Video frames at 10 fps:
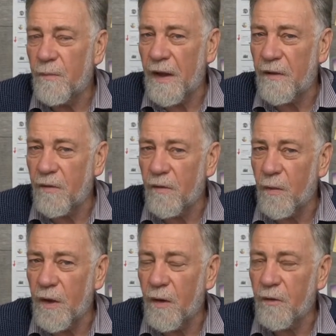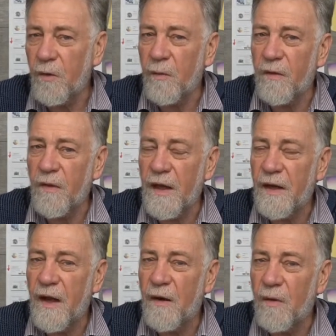places that we go to is
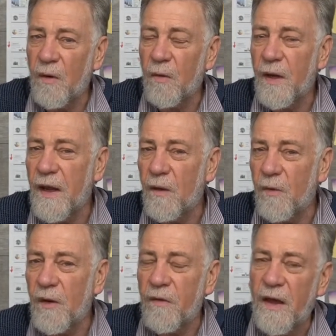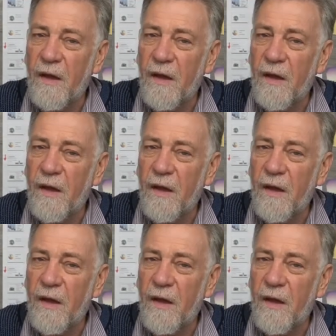NRL Cowboys